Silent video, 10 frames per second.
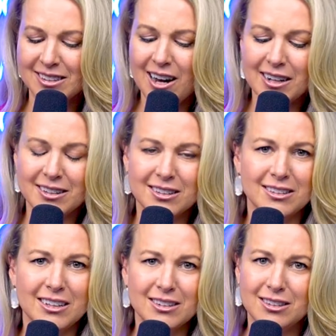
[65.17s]
Scott,
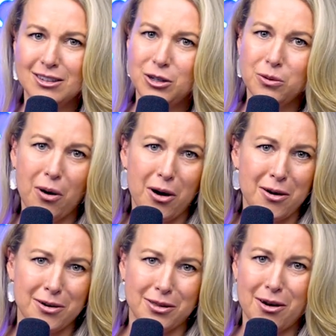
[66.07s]
since you
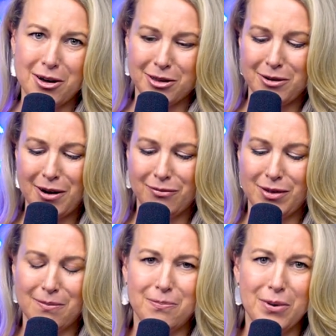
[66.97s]
are the author
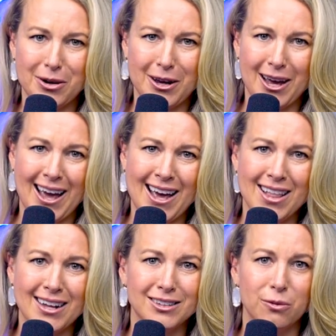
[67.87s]
of the book,
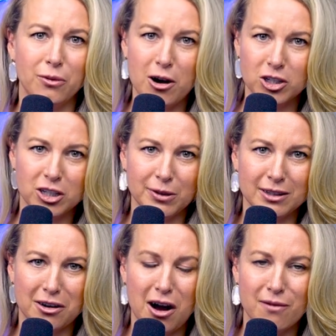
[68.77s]
and that's largely what
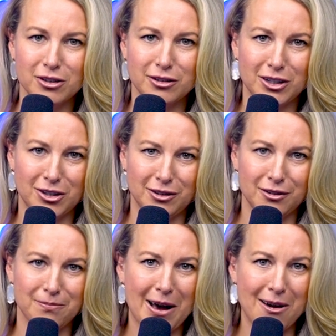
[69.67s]
this conversation
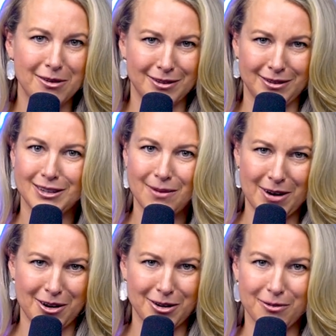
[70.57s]
is about, and Nassim,
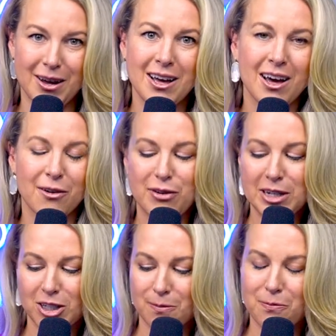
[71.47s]
I know you
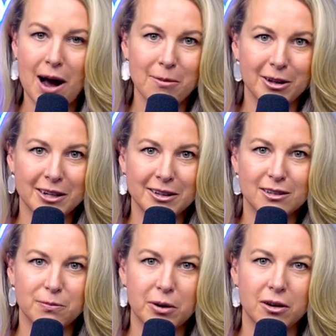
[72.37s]
feature prominently in
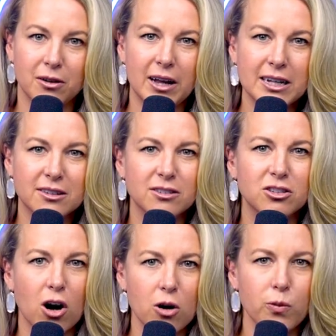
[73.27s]
this book, let's
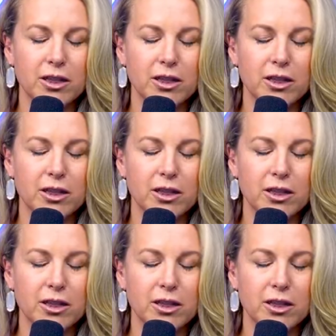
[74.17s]
start